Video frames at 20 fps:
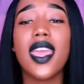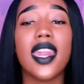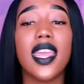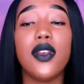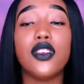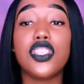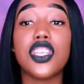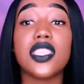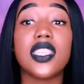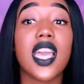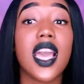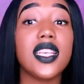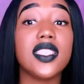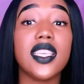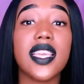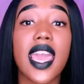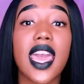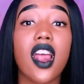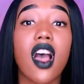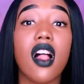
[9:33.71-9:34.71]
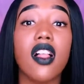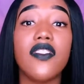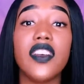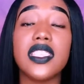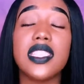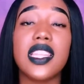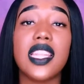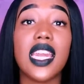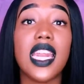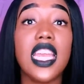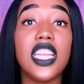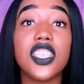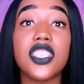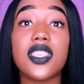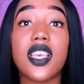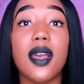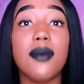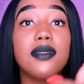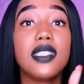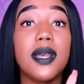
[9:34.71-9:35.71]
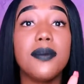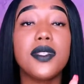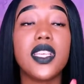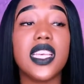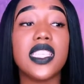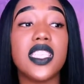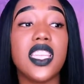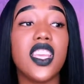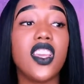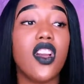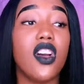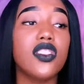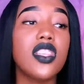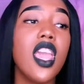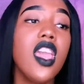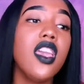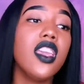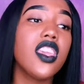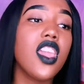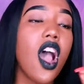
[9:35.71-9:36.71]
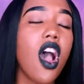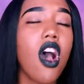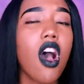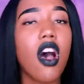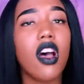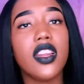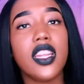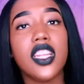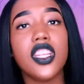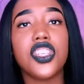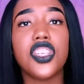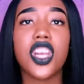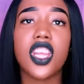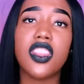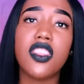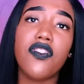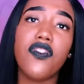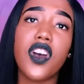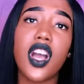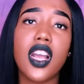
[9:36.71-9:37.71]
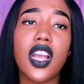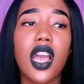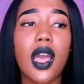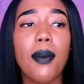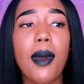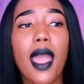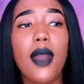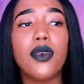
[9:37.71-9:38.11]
And he was just cussing at all of us, and then he just comes up to us and he goes, y'all all need to shut the fuck up.